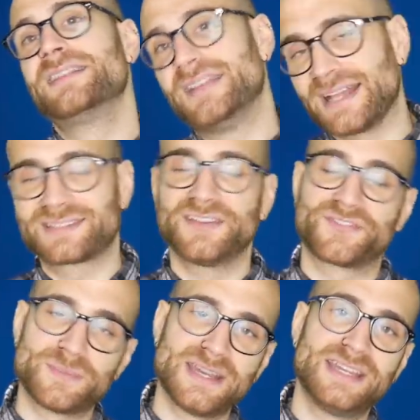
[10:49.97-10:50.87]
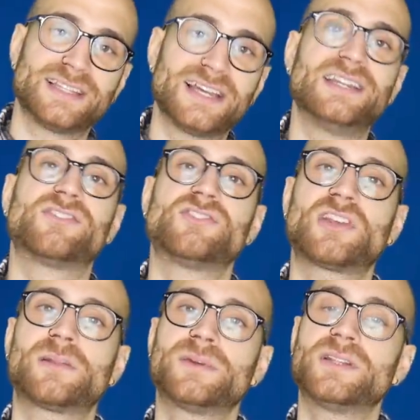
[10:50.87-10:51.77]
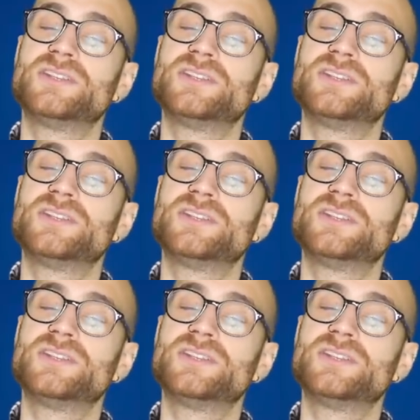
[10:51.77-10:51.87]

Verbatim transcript: That's it for me, ladies and gentlemen.